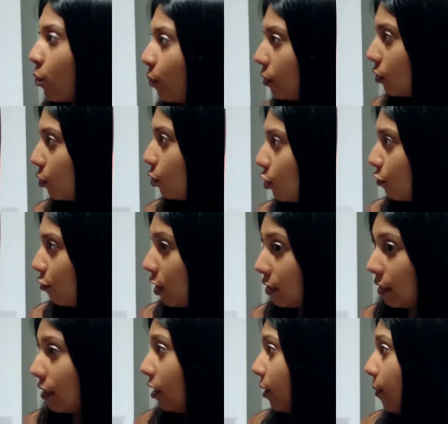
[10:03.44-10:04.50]
opened doors for
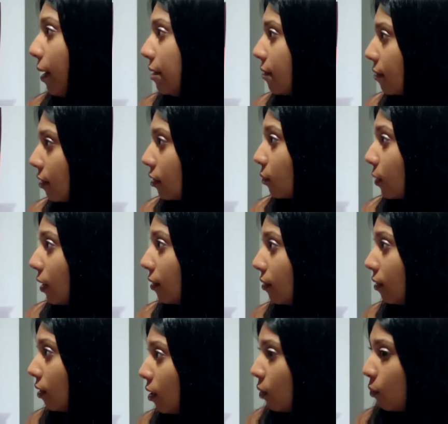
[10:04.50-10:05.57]
us in the US as well,
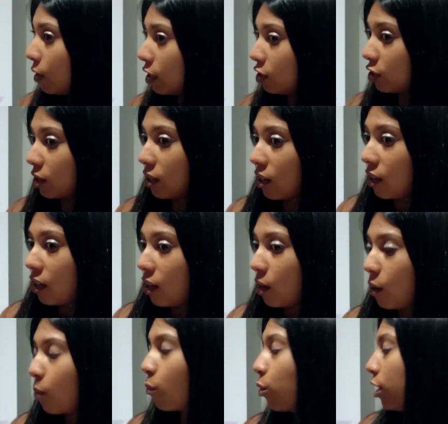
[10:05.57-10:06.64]
which
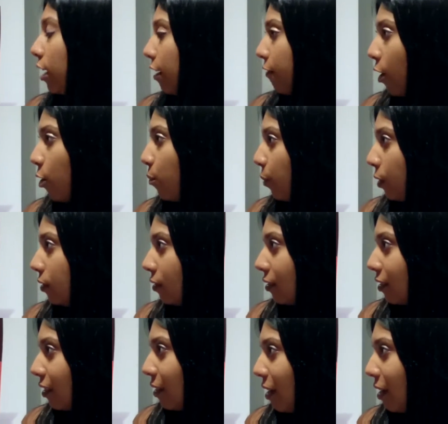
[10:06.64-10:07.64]
wouldn't have opened.